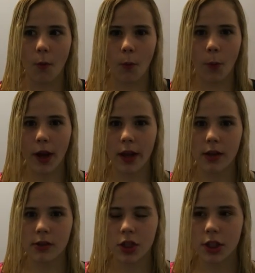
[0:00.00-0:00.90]

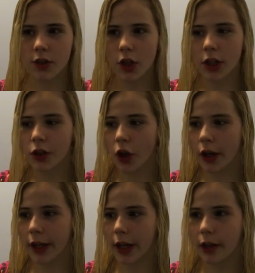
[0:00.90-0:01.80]
when she started
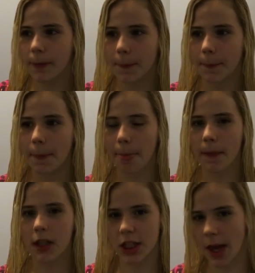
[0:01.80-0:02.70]
talking,
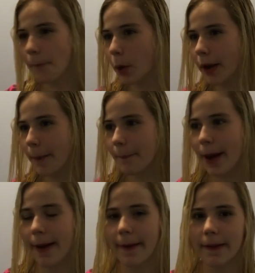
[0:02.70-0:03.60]
she kept walking
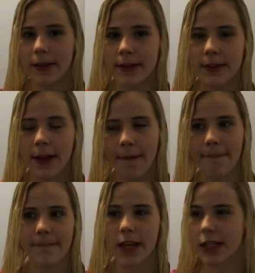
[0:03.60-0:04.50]
by us.
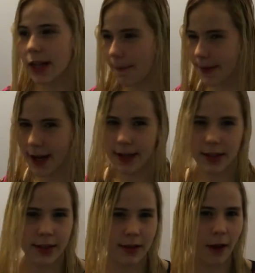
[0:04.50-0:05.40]
She kept saying
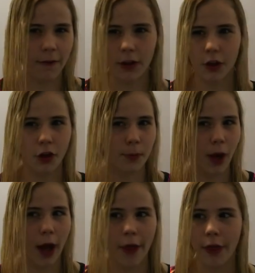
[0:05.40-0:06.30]
stuff under her
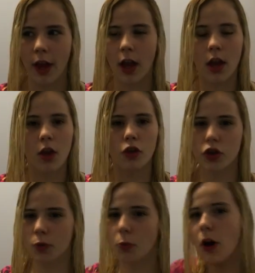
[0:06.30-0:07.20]
breath. So
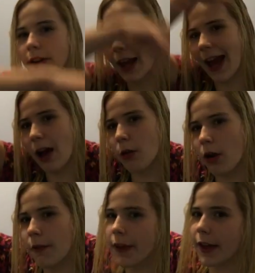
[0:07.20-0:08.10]
she walked out
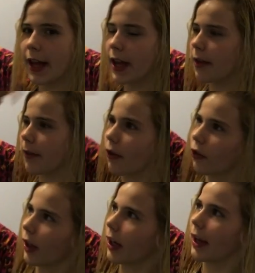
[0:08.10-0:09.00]
of the gate.
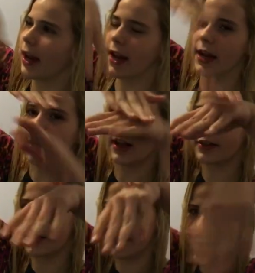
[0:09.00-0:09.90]
There's like a gate
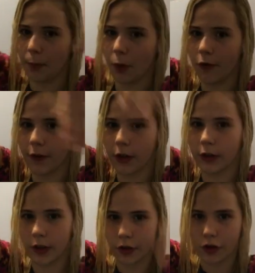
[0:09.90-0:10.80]
next to the football field.
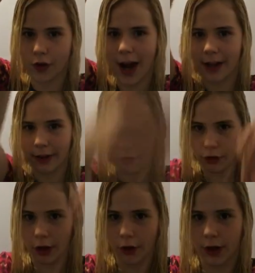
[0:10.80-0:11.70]
There's a track, there's
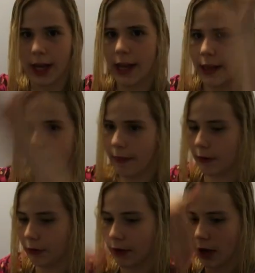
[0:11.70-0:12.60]
another gate, and then
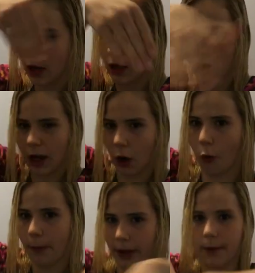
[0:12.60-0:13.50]
there's an
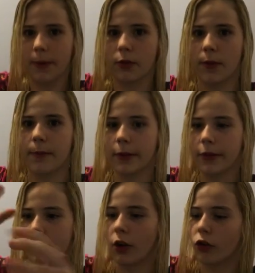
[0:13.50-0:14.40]
opening in between with
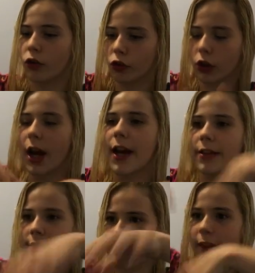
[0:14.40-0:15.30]

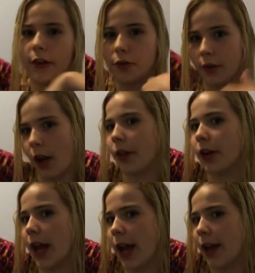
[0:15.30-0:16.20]
grass, and then there's another
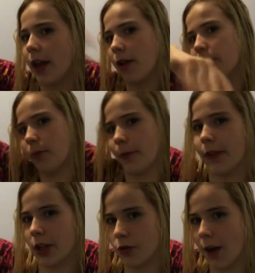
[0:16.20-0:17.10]
gate
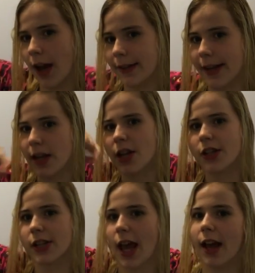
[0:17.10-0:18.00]
that you exit.
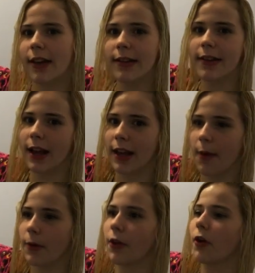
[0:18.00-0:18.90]
She exited that
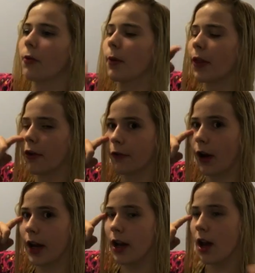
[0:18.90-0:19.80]
gate with her
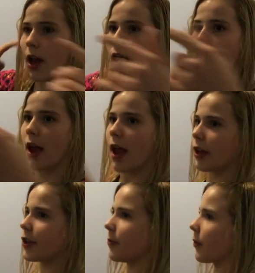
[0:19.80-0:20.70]
friend,
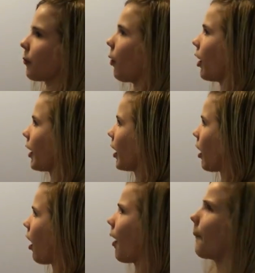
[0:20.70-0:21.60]
and she was walking
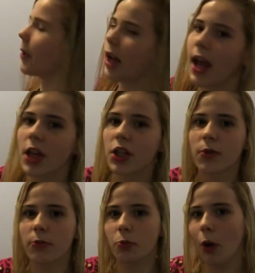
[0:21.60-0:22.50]
up, and as she
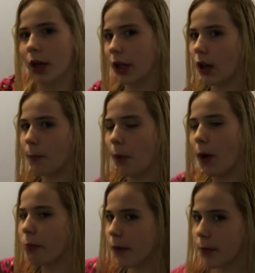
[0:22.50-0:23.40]
was walking up
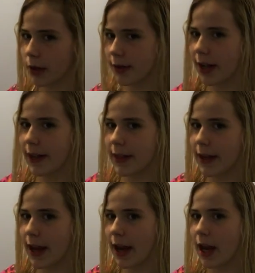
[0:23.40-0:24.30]
while we were inside the
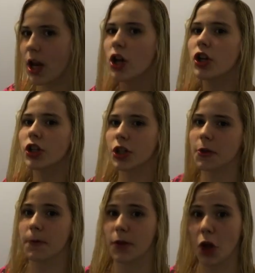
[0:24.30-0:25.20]
gate,
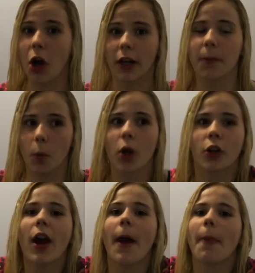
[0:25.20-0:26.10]
she was talking more
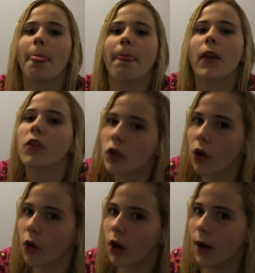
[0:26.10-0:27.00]
crap.
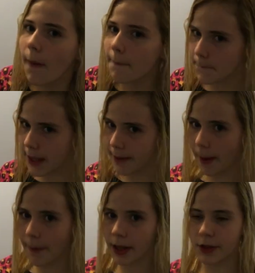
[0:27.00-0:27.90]
So me and
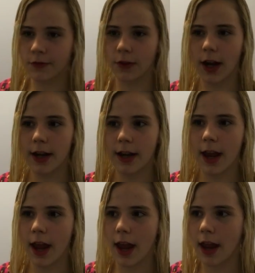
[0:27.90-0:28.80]
my best friend
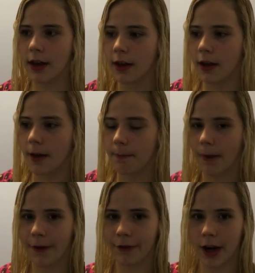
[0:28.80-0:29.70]
and
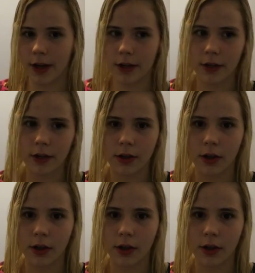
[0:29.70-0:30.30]
my friend,